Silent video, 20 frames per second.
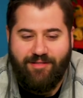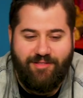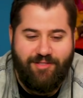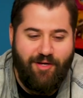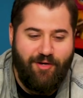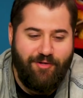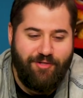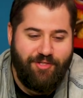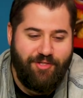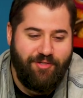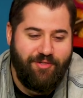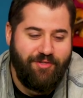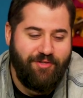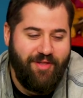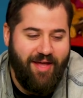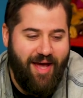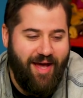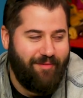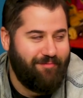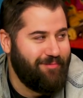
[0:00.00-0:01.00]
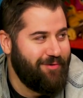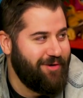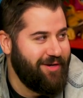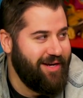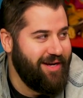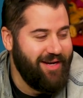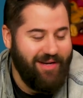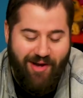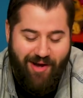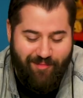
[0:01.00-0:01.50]
"Don't you do that,
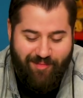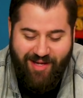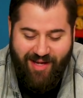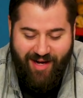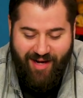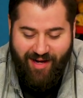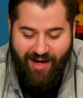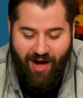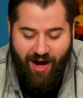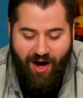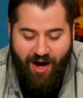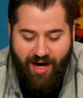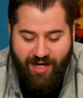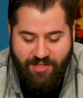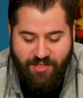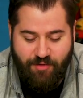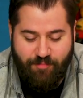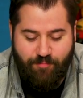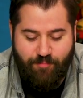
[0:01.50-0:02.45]
Brie?" No, I'm kidding. All right. So